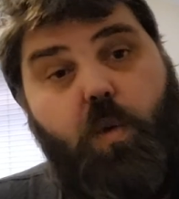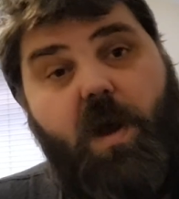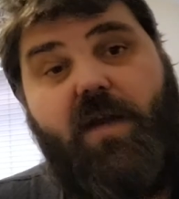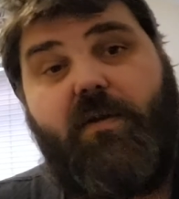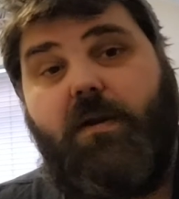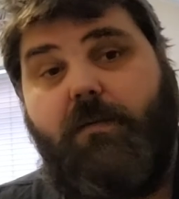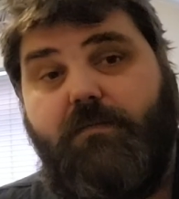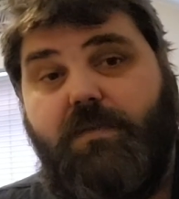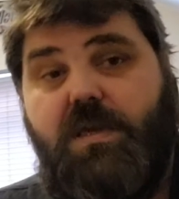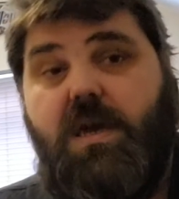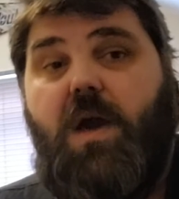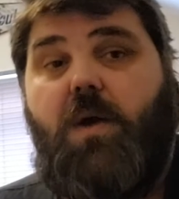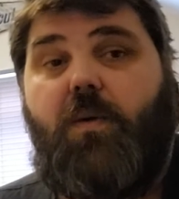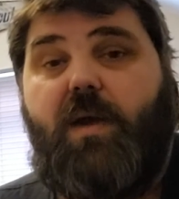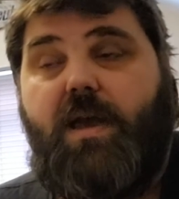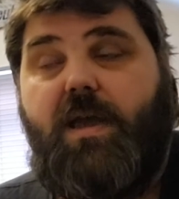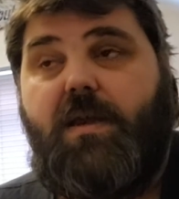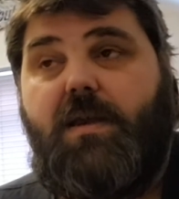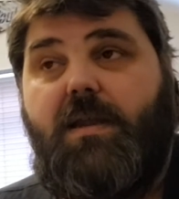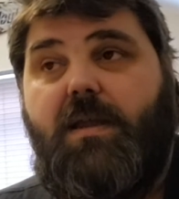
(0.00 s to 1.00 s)
Where I'm
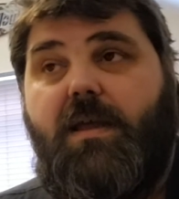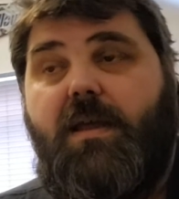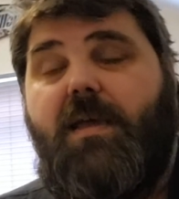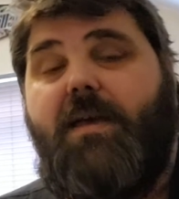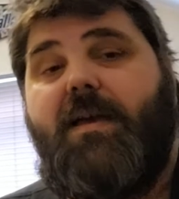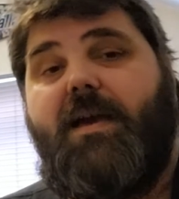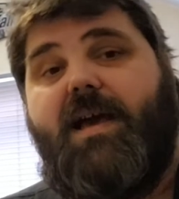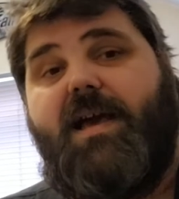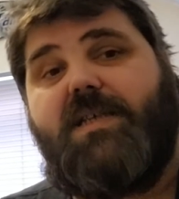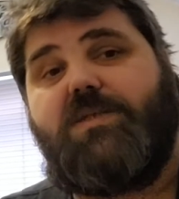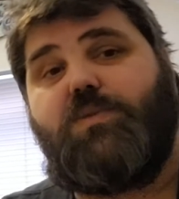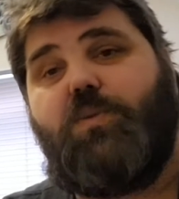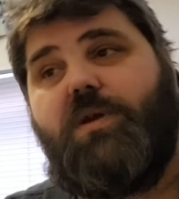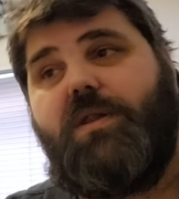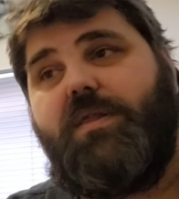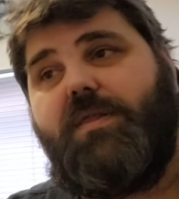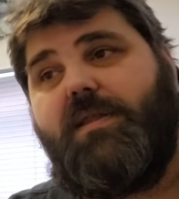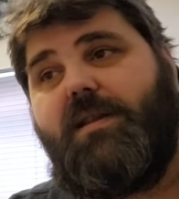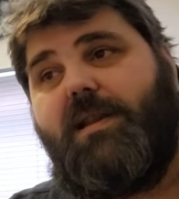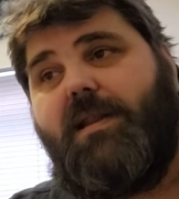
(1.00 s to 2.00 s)
going has
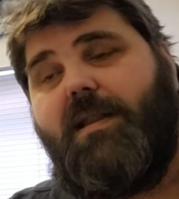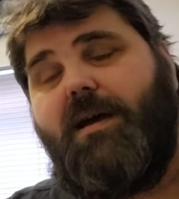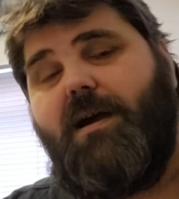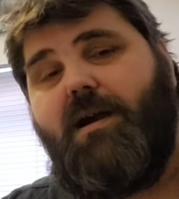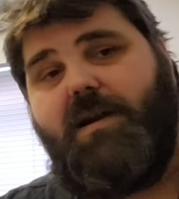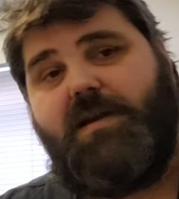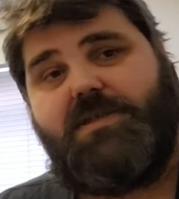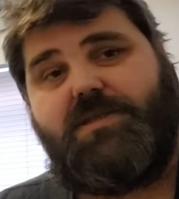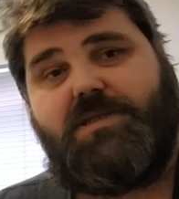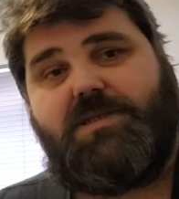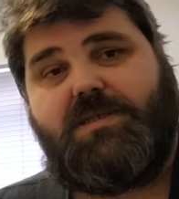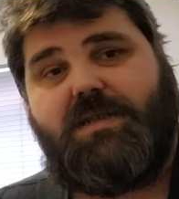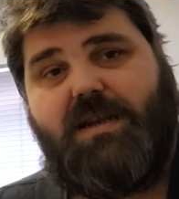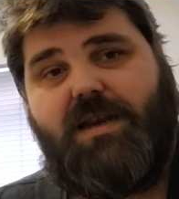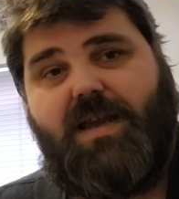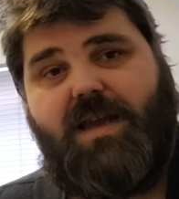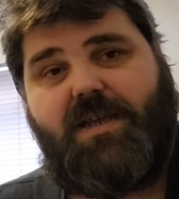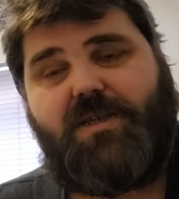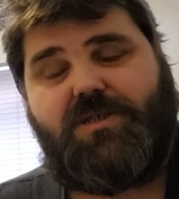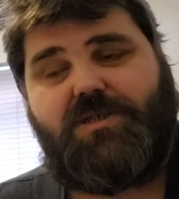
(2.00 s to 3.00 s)
one of the
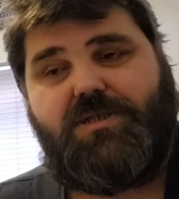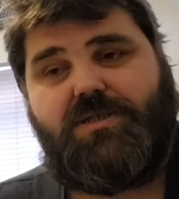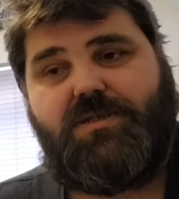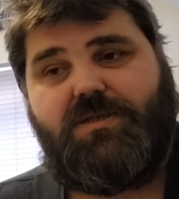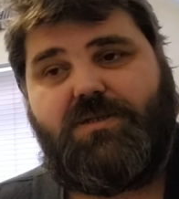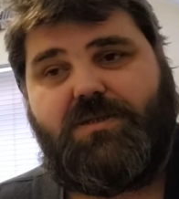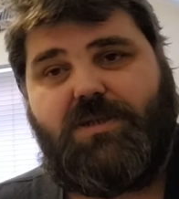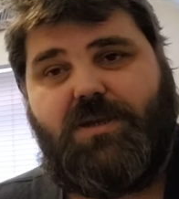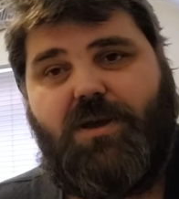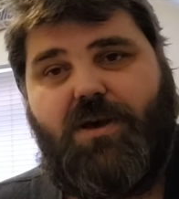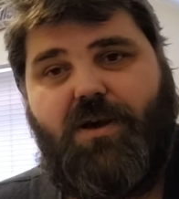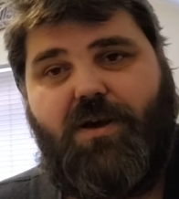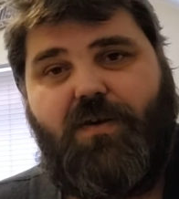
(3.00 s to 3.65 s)
largest collections